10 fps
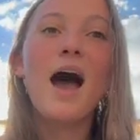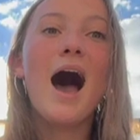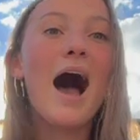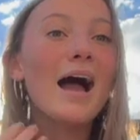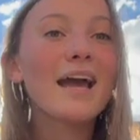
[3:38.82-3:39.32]

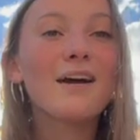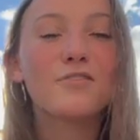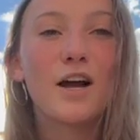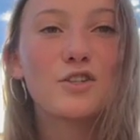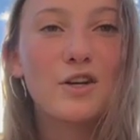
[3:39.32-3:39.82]
I have
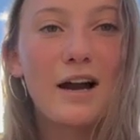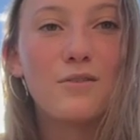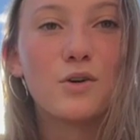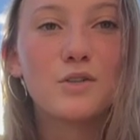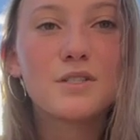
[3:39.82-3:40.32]
not
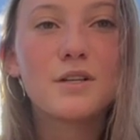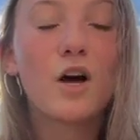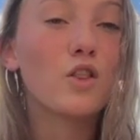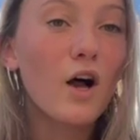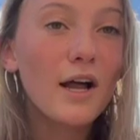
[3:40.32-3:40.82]
traveled
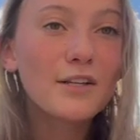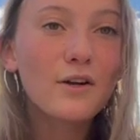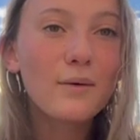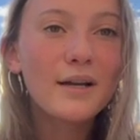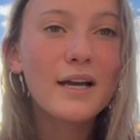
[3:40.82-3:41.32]
a lot
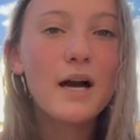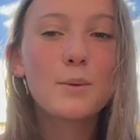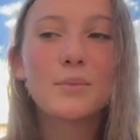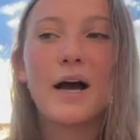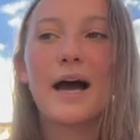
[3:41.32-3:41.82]
growing
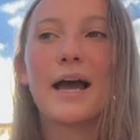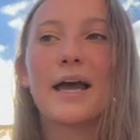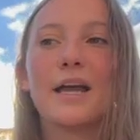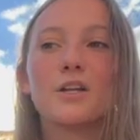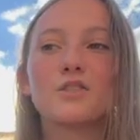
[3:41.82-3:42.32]
up.
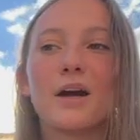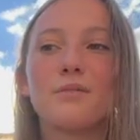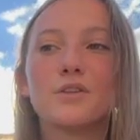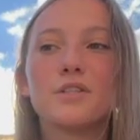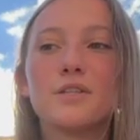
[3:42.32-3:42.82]
I
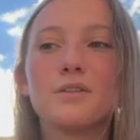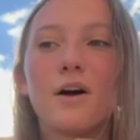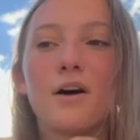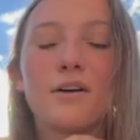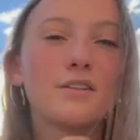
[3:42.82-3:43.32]
traveled
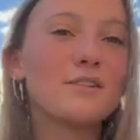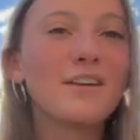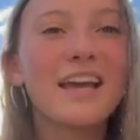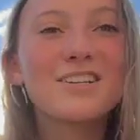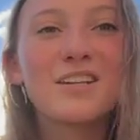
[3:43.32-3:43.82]
to
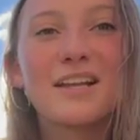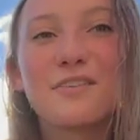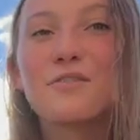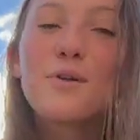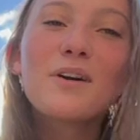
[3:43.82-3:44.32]
vacation
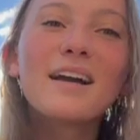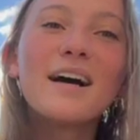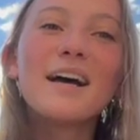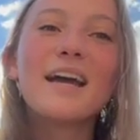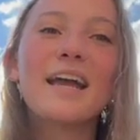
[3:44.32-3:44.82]
in
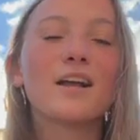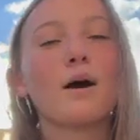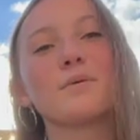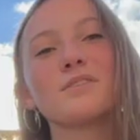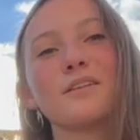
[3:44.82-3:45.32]
Florida, in
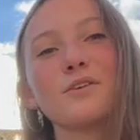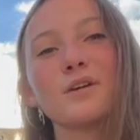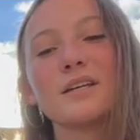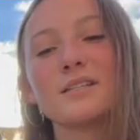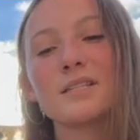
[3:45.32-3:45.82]
Cabo San
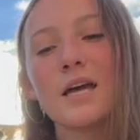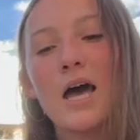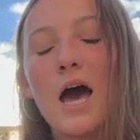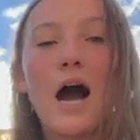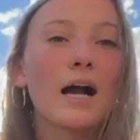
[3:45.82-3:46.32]
Lucas,
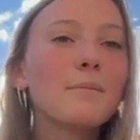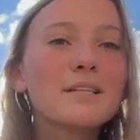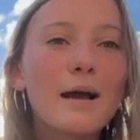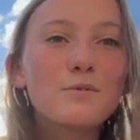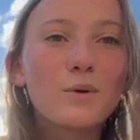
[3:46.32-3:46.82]
a couple
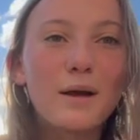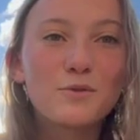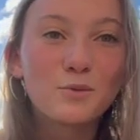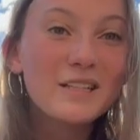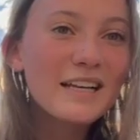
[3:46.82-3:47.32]
times when I
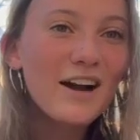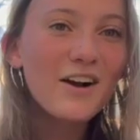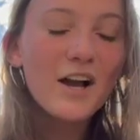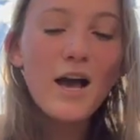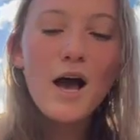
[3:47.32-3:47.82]
was really
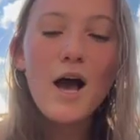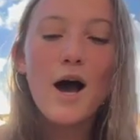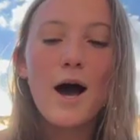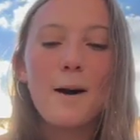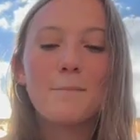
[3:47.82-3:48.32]
young,
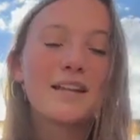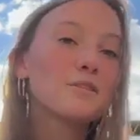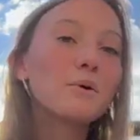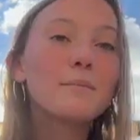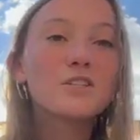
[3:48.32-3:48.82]
but
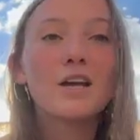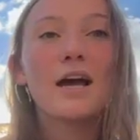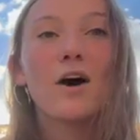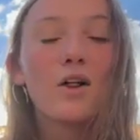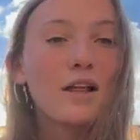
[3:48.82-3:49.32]
that's pretty much
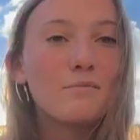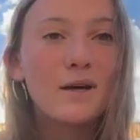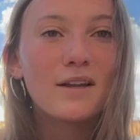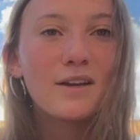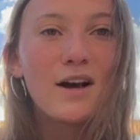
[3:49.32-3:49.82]
all I've
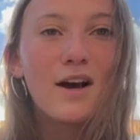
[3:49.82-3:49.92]
been.